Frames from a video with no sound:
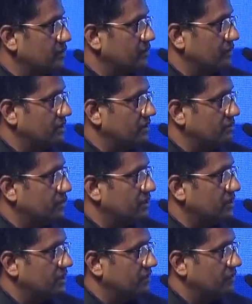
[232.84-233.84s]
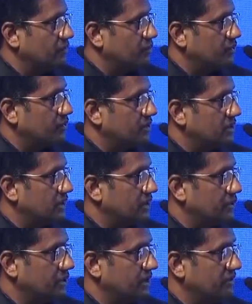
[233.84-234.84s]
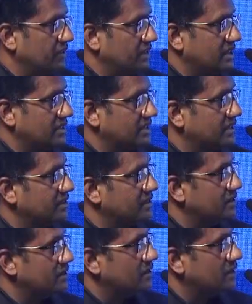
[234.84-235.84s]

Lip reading: a very simple, straightforward procedure, and you get a fantastic result.